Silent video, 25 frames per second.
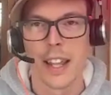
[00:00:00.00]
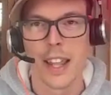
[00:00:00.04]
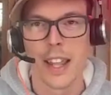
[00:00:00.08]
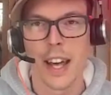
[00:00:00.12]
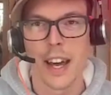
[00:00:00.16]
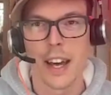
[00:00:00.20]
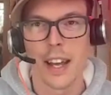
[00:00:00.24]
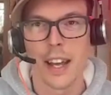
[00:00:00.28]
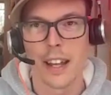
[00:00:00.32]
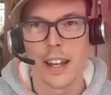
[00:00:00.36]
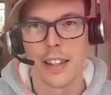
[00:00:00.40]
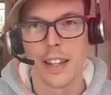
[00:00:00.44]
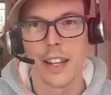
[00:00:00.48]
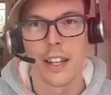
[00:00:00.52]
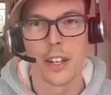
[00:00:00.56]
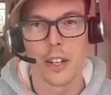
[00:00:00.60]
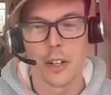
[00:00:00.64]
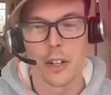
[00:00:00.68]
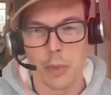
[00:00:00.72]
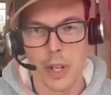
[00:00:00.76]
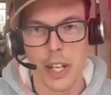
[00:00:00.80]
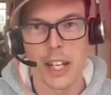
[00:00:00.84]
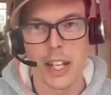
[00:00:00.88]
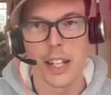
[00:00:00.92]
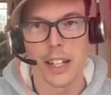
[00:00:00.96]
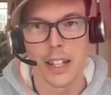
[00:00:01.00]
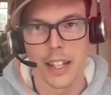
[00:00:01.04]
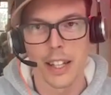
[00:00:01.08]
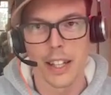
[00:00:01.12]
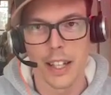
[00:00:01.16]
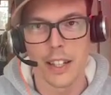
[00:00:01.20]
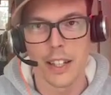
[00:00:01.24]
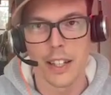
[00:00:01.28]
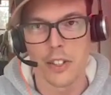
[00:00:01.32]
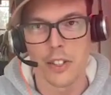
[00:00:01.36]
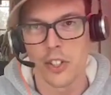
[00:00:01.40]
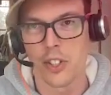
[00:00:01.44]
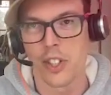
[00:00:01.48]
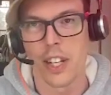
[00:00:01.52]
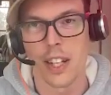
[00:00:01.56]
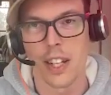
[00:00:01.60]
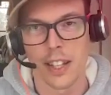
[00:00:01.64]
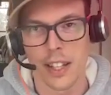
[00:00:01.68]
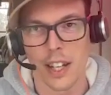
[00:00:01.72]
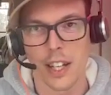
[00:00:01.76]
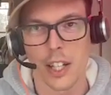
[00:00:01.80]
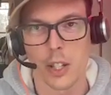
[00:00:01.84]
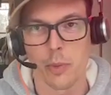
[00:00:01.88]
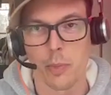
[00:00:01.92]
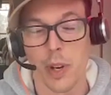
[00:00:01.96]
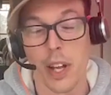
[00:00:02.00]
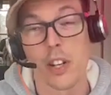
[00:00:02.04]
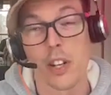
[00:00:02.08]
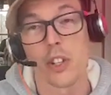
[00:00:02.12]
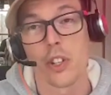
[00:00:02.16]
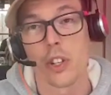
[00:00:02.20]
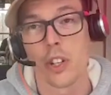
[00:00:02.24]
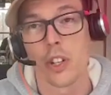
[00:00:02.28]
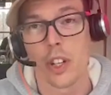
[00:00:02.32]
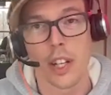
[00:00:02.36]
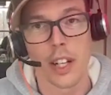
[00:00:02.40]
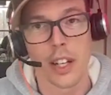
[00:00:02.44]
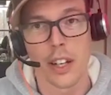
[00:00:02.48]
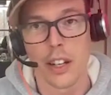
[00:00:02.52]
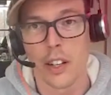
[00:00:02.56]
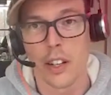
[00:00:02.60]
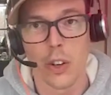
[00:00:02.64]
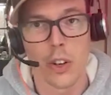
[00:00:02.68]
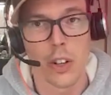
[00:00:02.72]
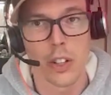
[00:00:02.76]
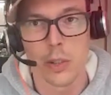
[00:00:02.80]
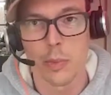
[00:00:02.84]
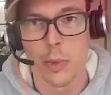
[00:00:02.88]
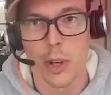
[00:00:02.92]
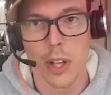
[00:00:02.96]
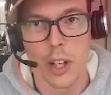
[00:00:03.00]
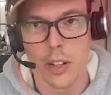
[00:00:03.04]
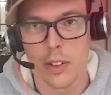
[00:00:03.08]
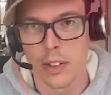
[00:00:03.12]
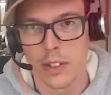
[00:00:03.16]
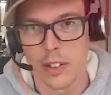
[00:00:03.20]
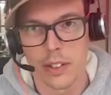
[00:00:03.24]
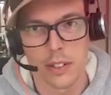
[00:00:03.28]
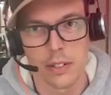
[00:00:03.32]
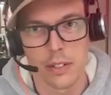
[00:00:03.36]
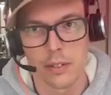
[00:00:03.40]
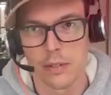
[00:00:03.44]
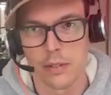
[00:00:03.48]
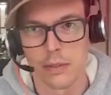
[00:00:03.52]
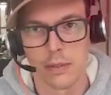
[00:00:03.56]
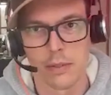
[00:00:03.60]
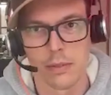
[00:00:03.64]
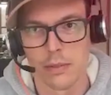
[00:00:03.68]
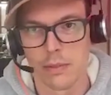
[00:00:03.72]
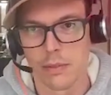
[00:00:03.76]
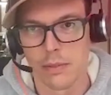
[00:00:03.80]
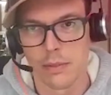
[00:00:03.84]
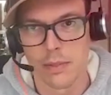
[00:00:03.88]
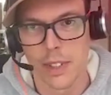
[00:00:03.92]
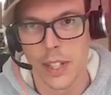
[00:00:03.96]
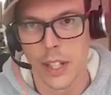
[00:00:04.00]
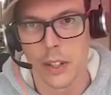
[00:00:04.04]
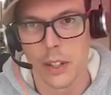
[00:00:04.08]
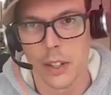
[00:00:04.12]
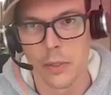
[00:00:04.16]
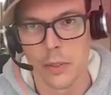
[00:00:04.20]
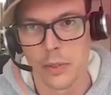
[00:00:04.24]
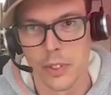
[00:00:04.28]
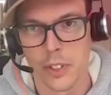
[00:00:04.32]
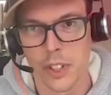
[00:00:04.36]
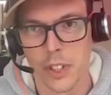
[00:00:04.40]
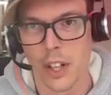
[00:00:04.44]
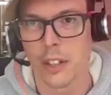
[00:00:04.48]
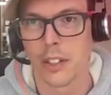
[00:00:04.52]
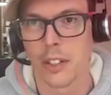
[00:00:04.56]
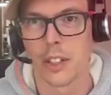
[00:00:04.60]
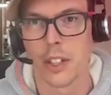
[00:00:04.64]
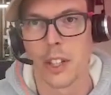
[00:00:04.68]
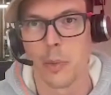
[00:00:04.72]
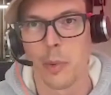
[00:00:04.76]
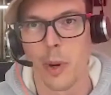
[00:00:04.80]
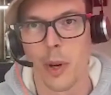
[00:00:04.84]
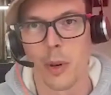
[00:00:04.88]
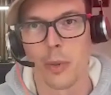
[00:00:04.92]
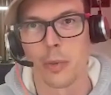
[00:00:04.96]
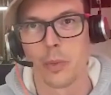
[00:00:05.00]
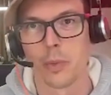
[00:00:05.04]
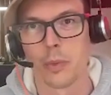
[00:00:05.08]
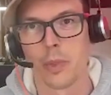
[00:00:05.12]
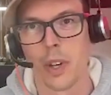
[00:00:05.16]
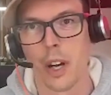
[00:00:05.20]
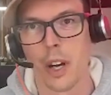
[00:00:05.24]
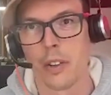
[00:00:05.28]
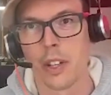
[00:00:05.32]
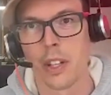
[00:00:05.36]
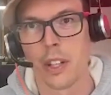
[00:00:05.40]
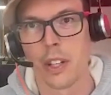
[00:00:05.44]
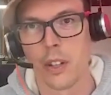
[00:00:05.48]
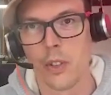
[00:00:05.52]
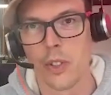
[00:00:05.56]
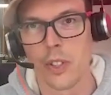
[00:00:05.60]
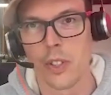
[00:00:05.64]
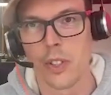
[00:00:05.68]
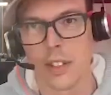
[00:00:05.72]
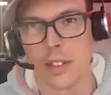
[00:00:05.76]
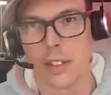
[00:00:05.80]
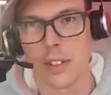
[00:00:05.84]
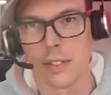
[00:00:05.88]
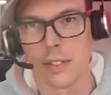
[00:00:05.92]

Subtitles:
That, and then immediately just setting the expectation, you're gonna get a call tomorrow and they'll talk to you about how you can use it.